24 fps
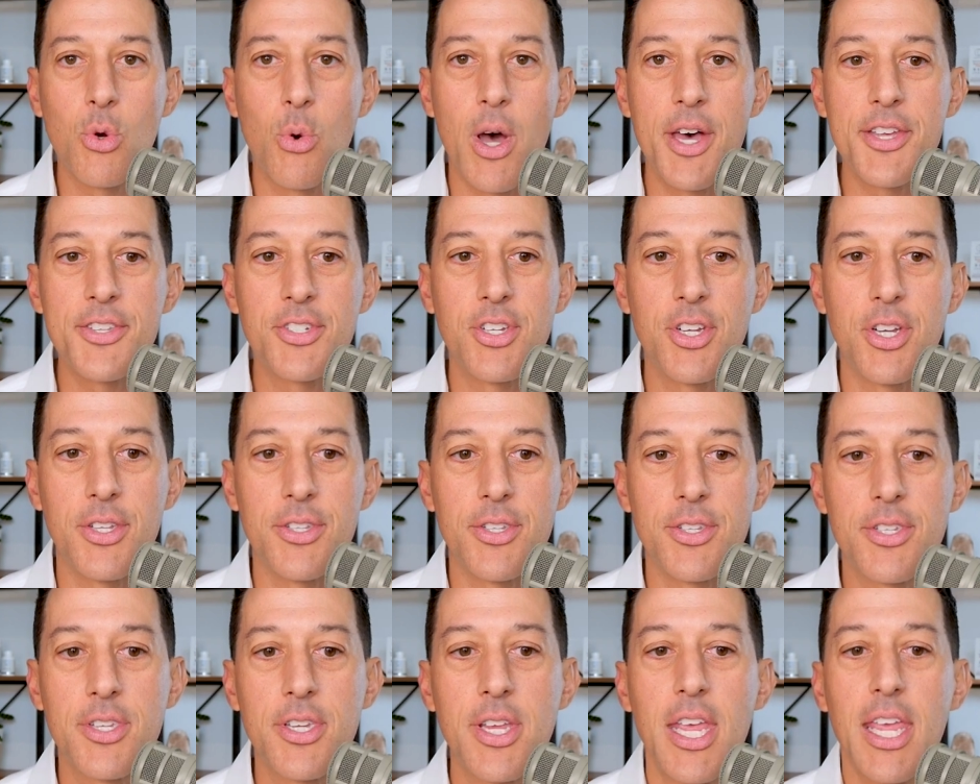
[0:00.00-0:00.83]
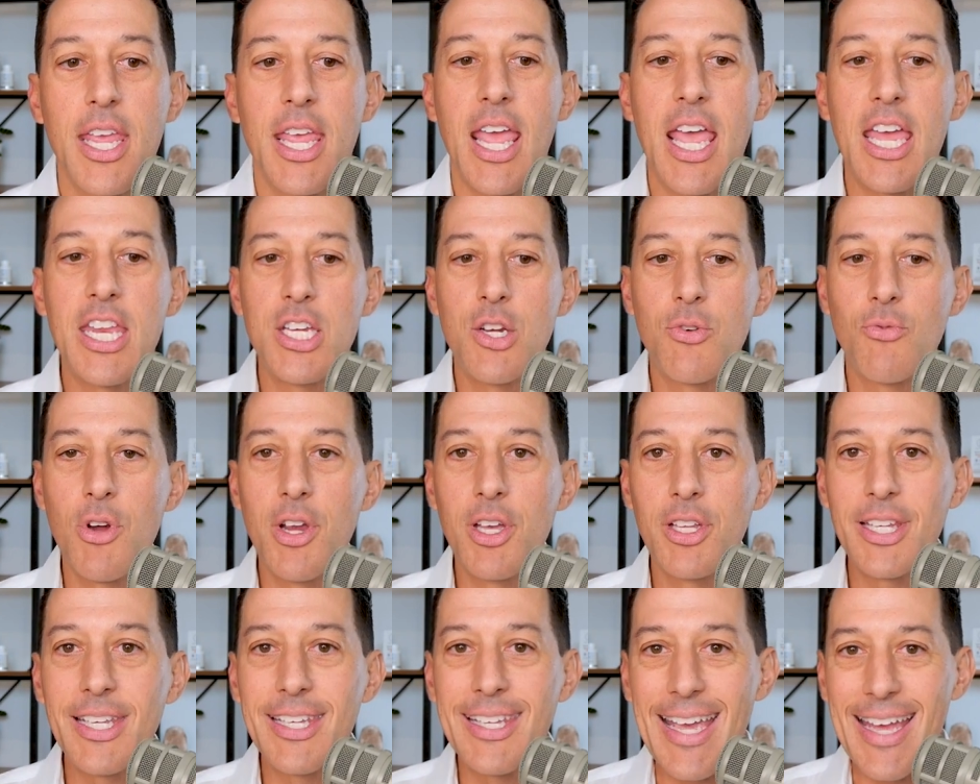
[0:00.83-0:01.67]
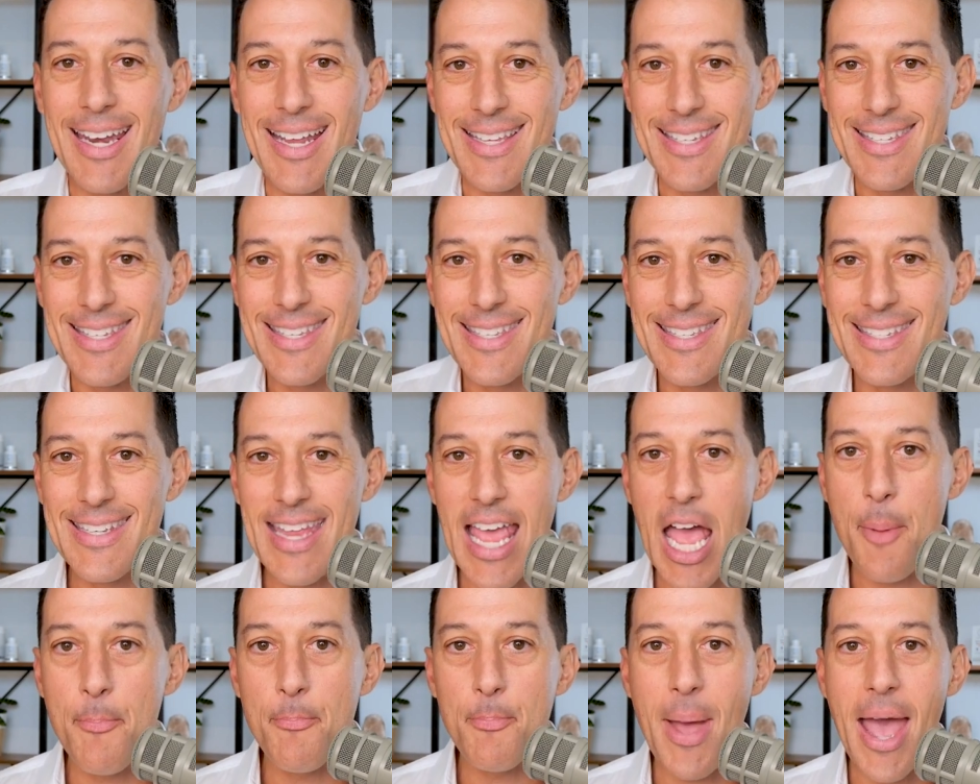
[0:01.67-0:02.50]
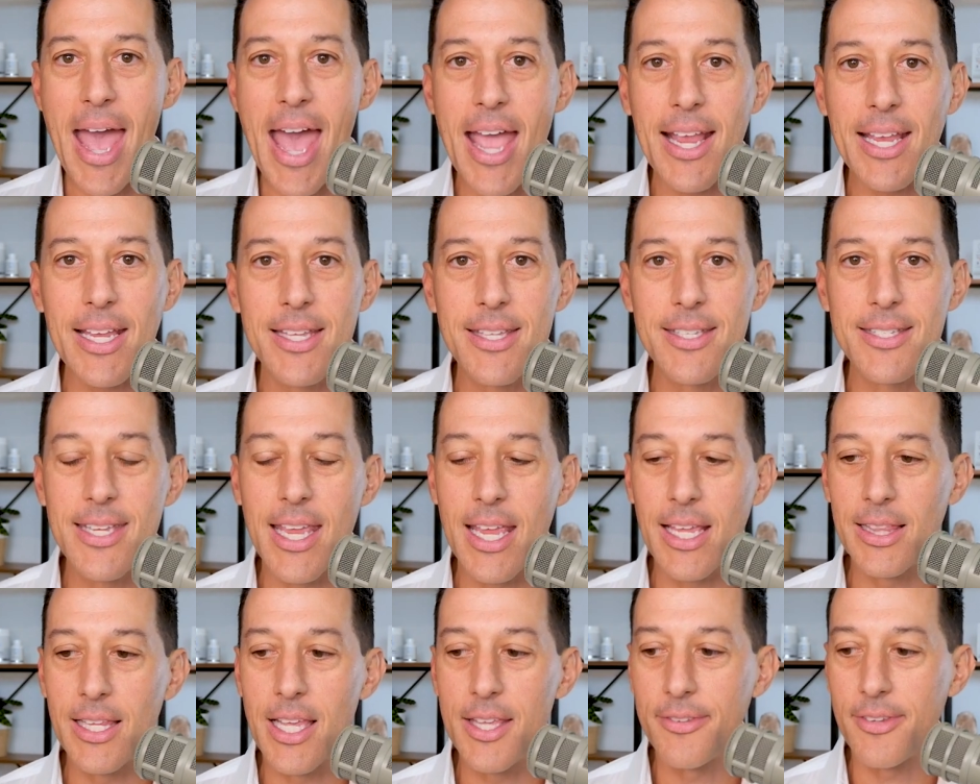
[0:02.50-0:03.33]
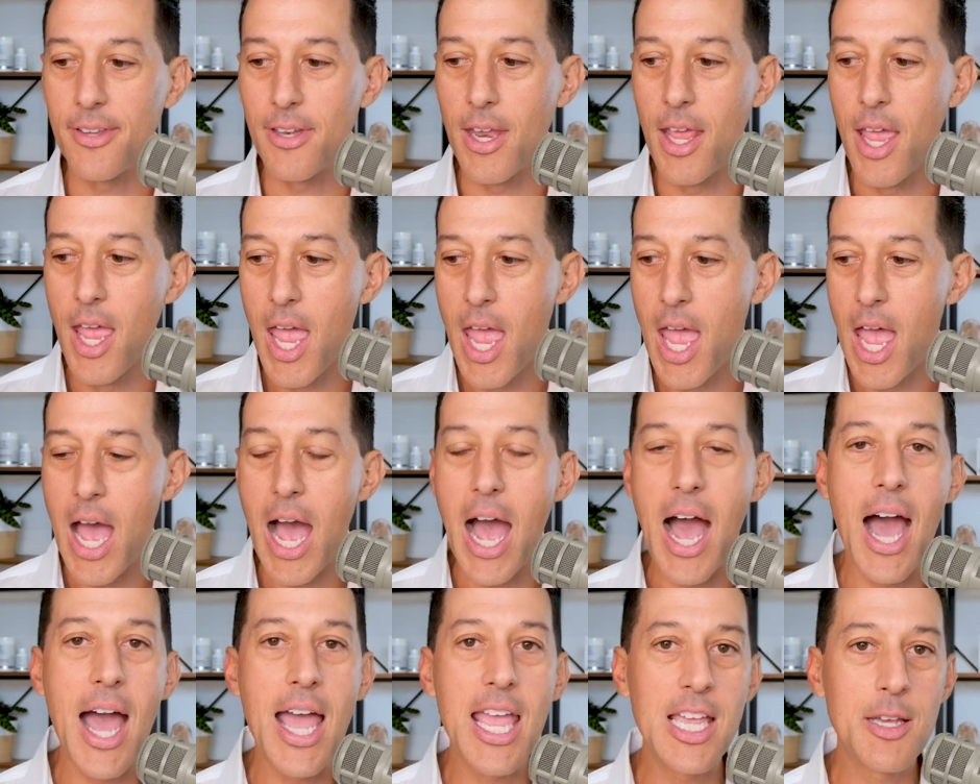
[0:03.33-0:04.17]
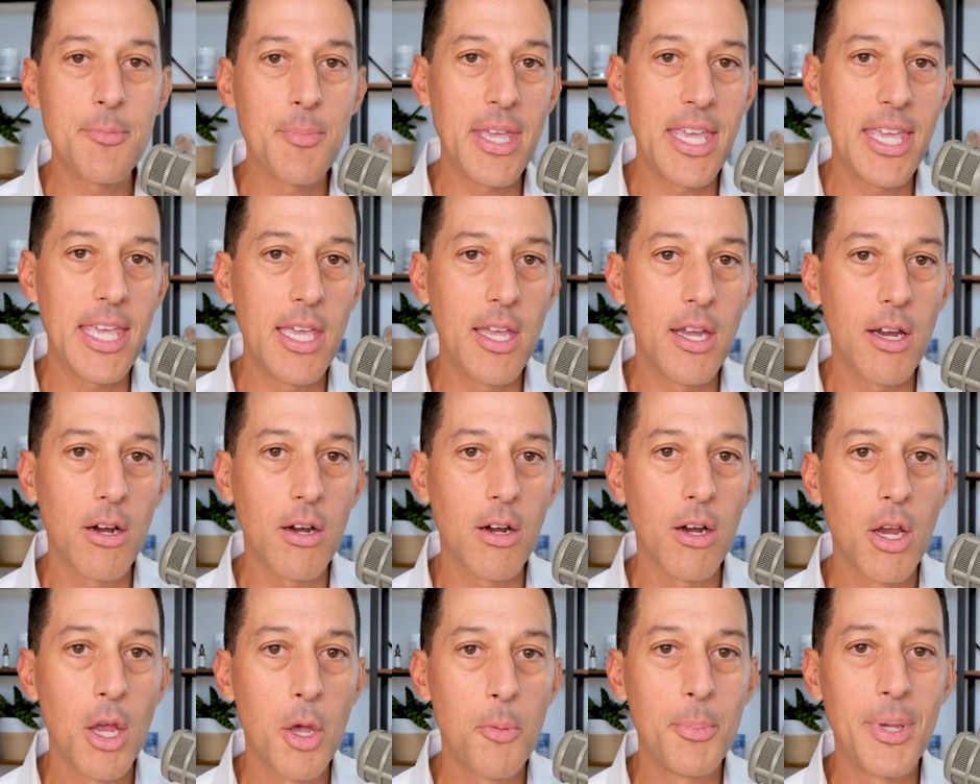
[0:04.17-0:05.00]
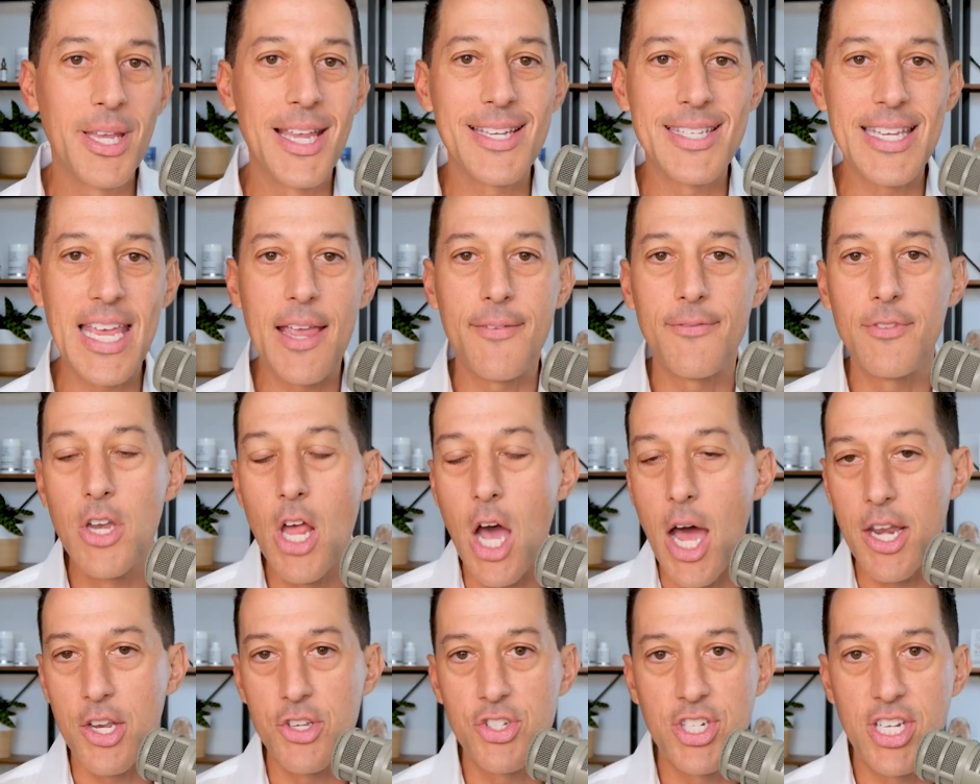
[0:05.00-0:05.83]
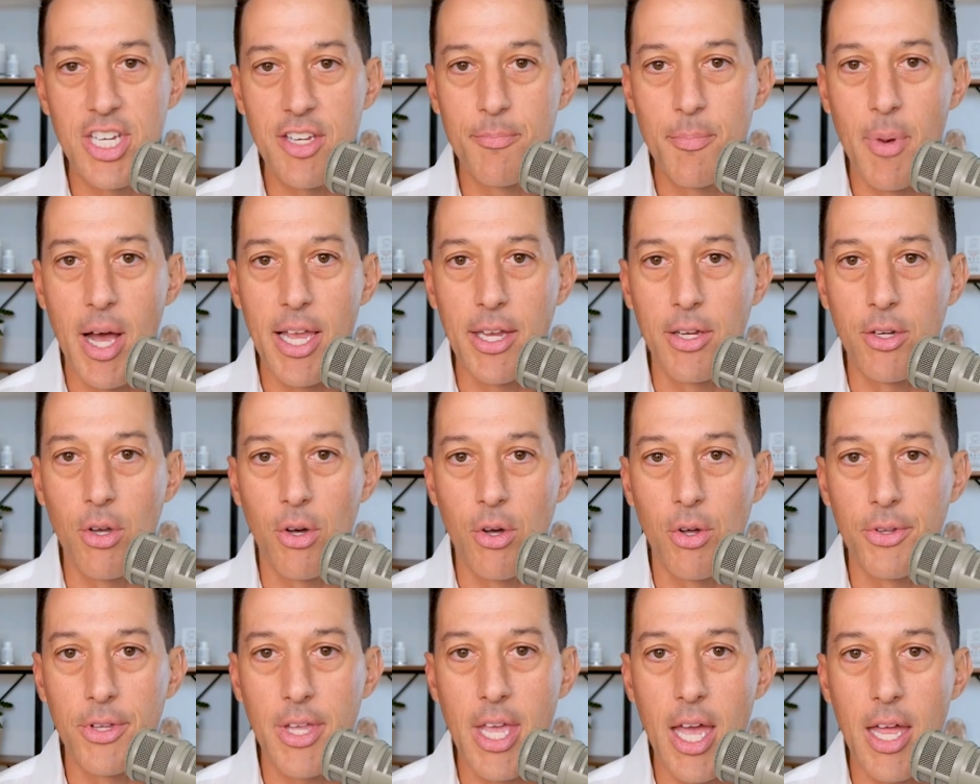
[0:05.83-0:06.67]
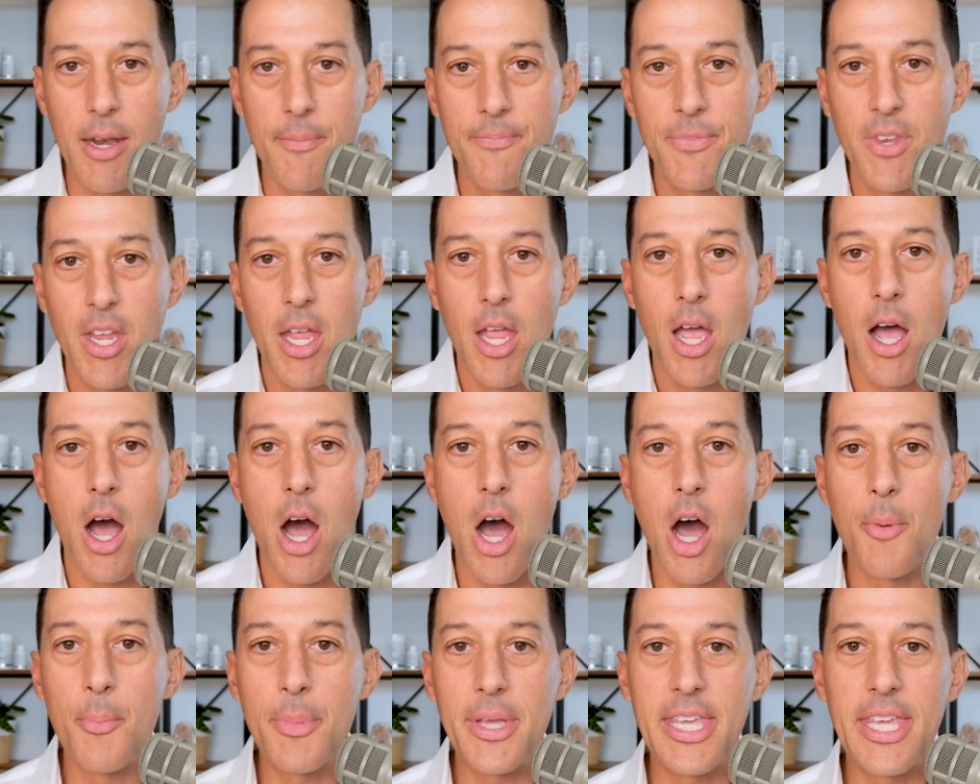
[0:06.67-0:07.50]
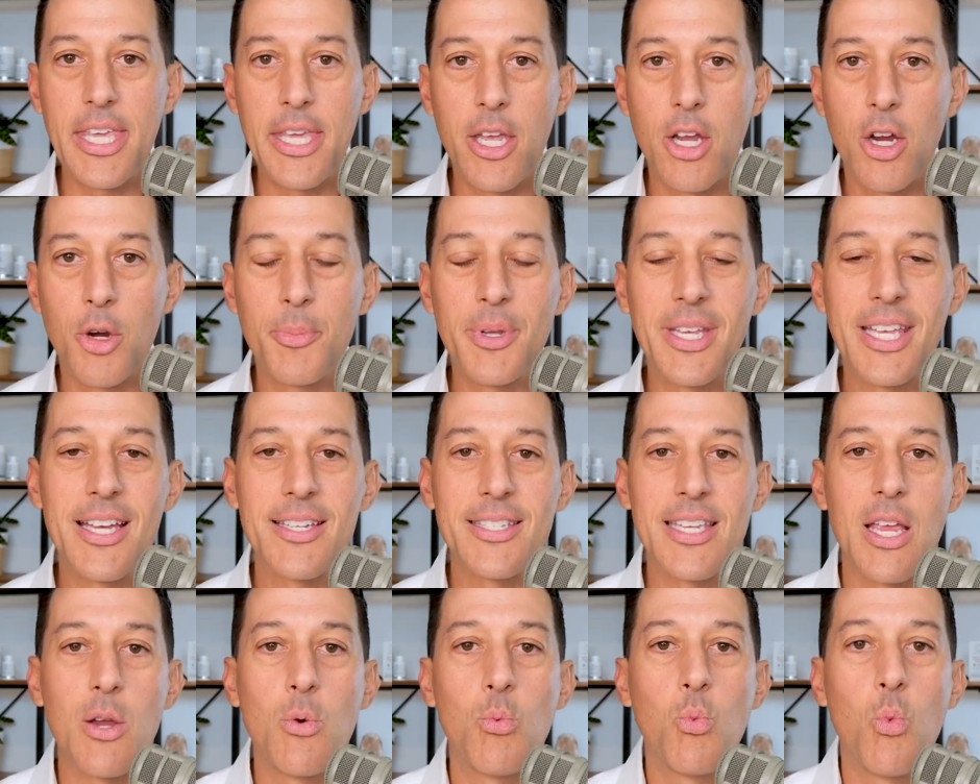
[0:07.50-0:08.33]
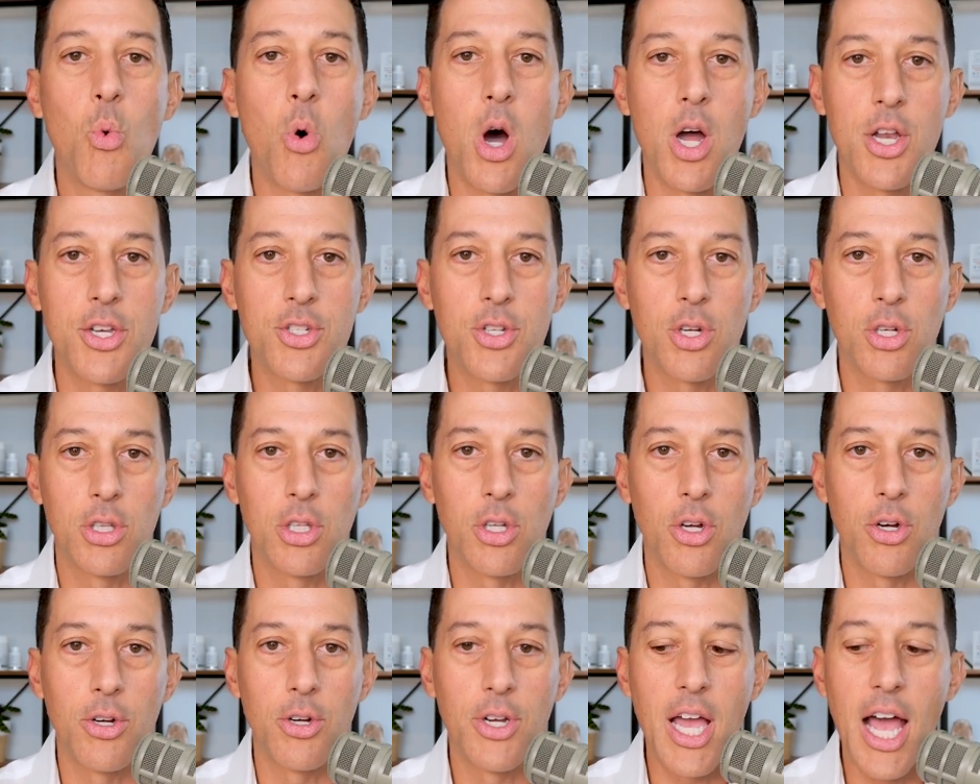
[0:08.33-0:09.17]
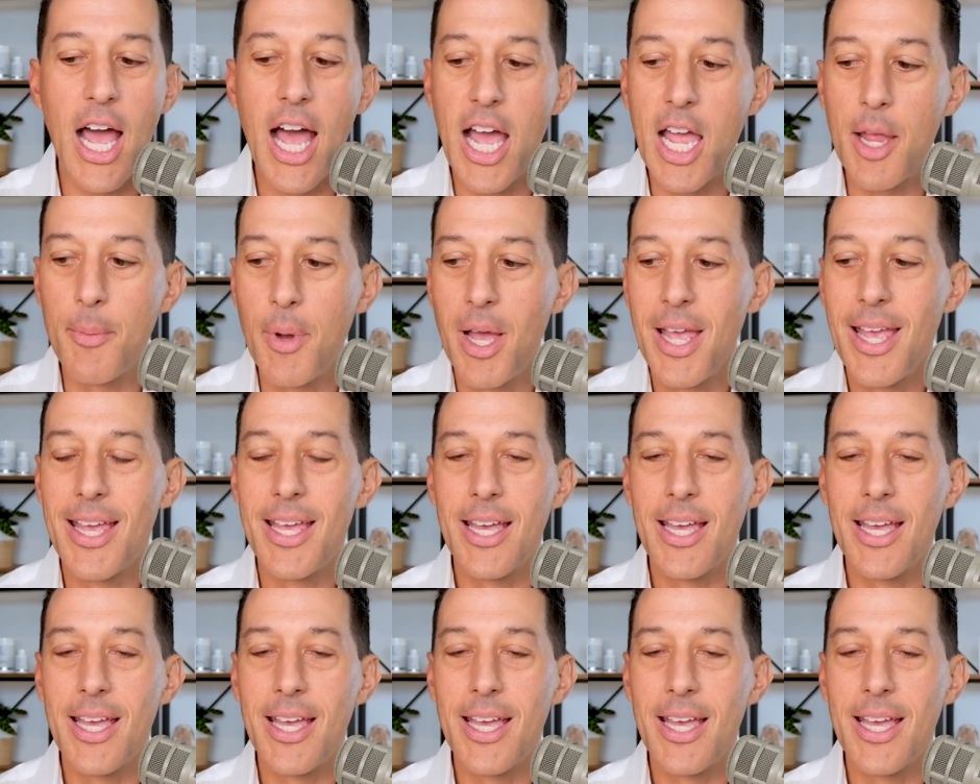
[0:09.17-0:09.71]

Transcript: questions and you really kind of step back and say, listen, I am here because I have not achieved my goal yet. I'm here because I want to learn. I'm